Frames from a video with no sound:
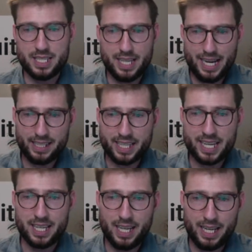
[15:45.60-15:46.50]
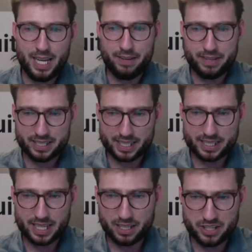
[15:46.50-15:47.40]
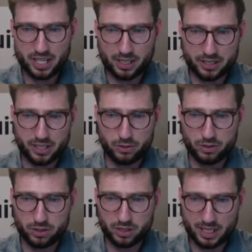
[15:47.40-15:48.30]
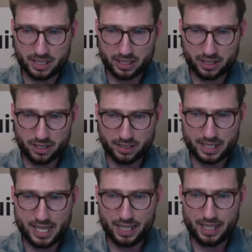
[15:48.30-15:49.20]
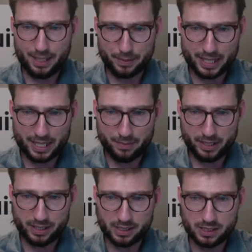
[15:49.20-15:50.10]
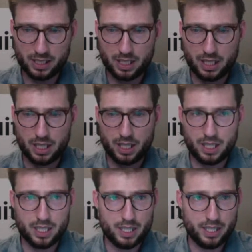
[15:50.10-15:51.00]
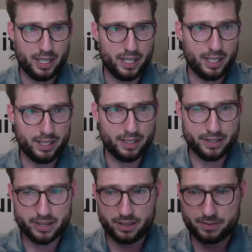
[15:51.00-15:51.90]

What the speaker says: Allie, I have a $1,600 suit. Since incurring the debt, I became ill, and